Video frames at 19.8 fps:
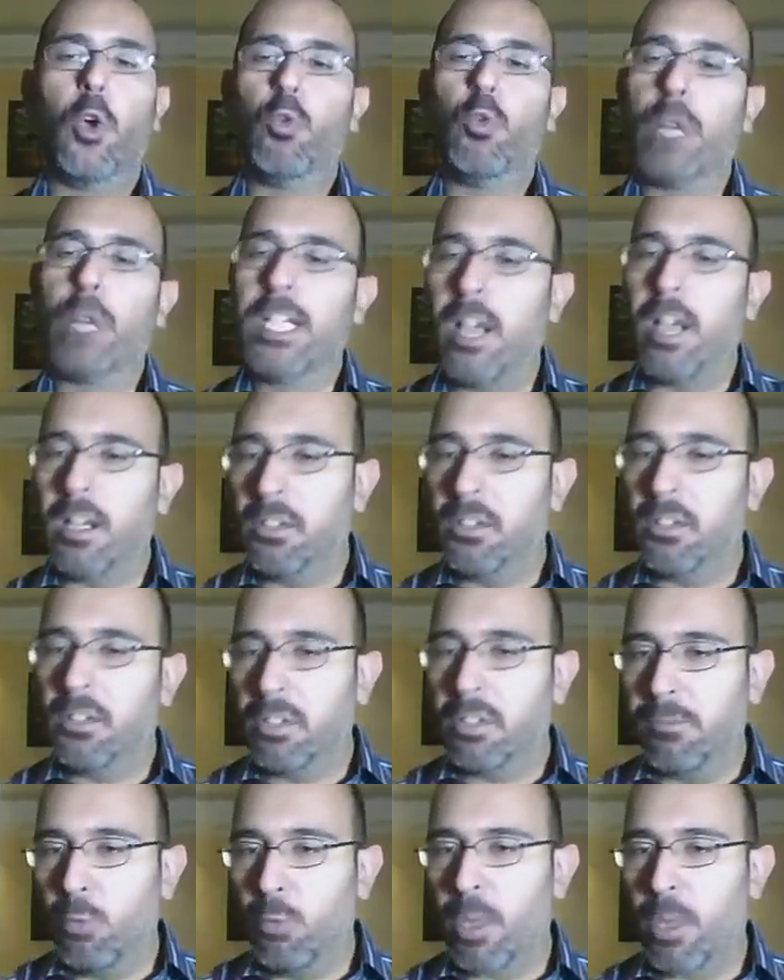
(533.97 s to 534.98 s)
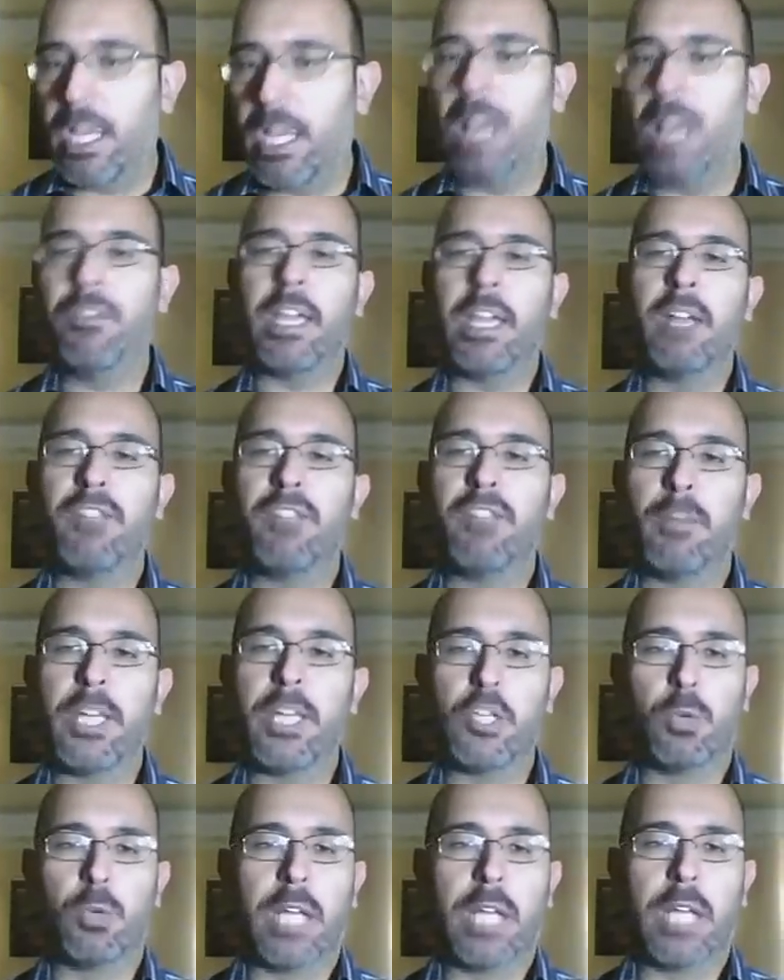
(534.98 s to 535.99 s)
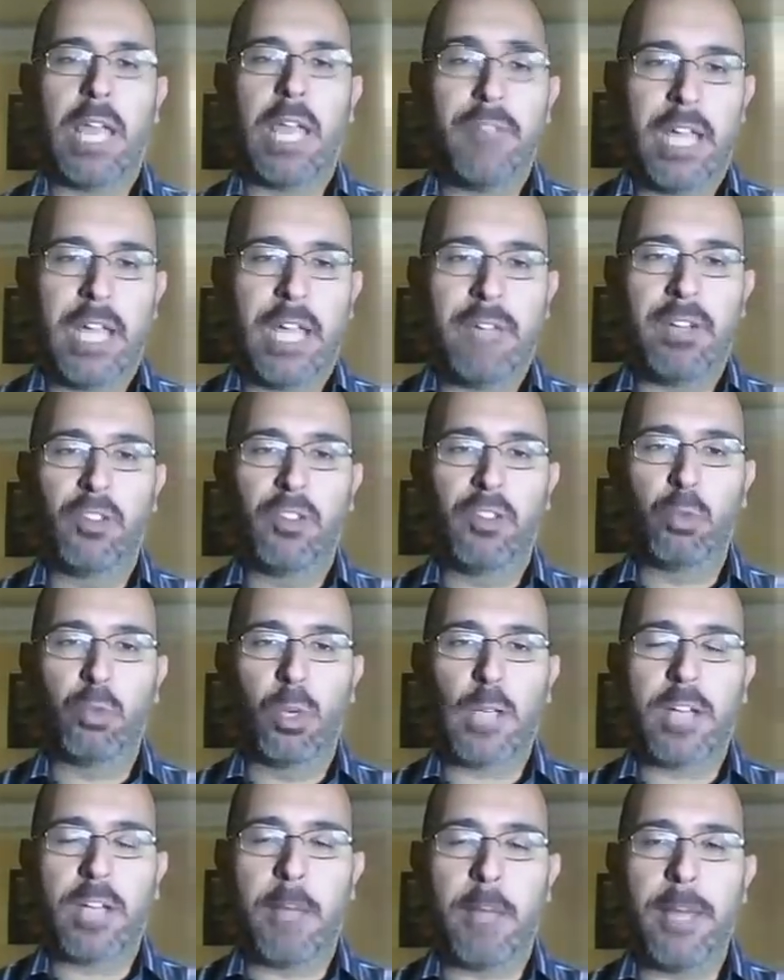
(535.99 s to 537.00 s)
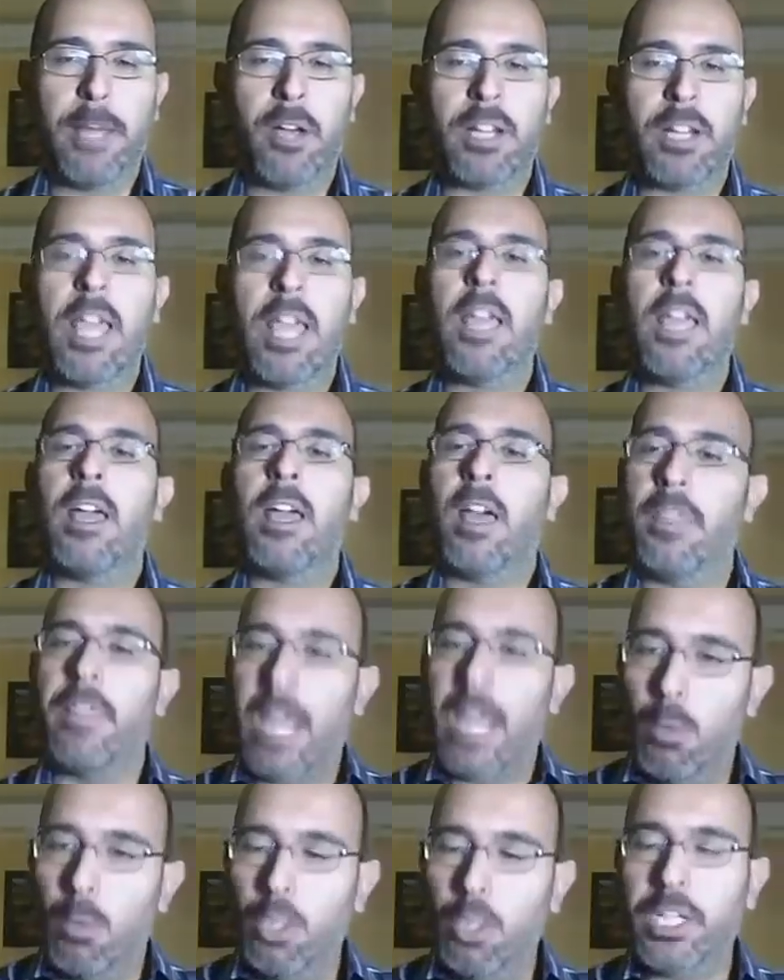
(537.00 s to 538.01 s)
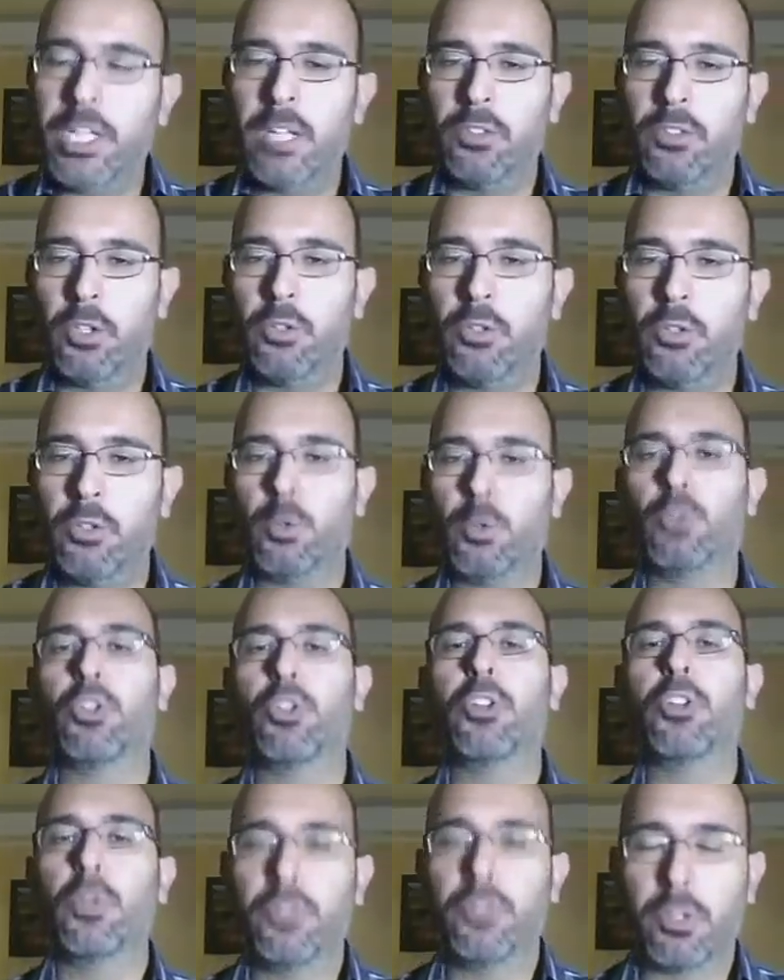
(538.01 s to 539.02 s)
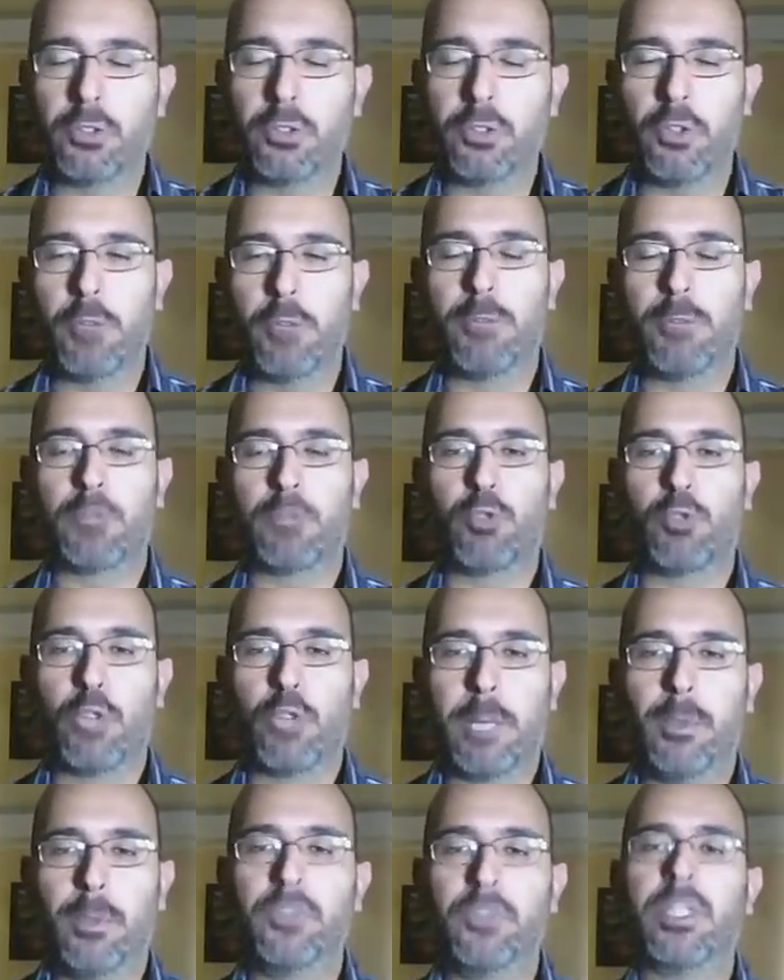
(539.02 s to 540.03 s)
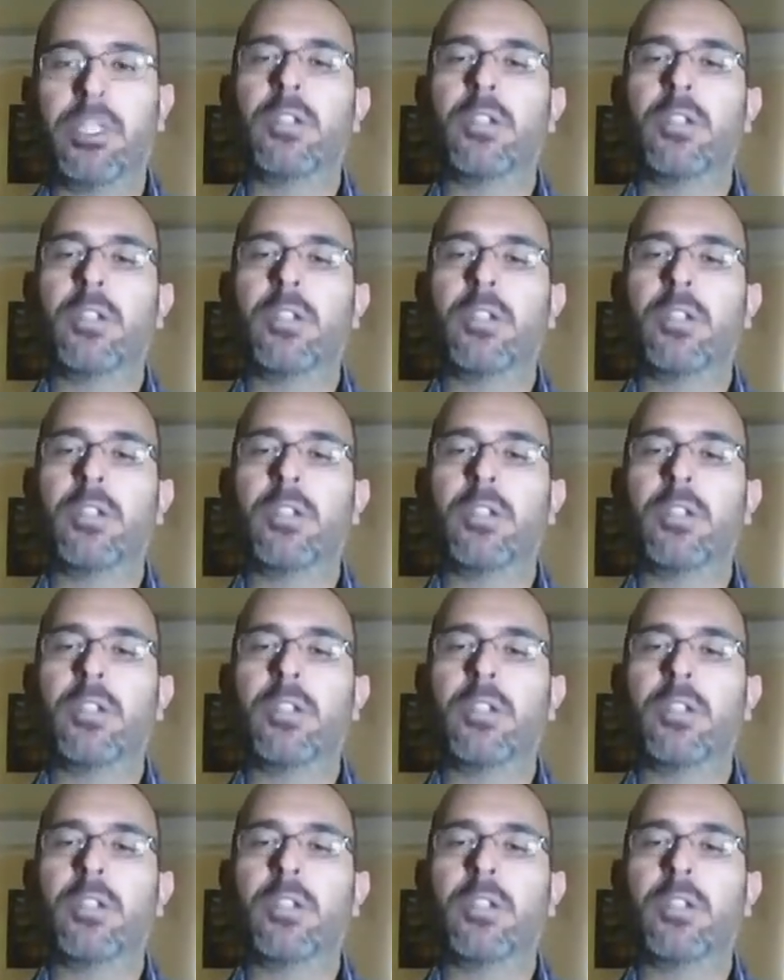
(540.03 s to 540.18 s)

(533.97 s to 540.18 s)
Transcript: regardless of whatever information, whatever evidence will come out, they will continue to use the term moderate rebels.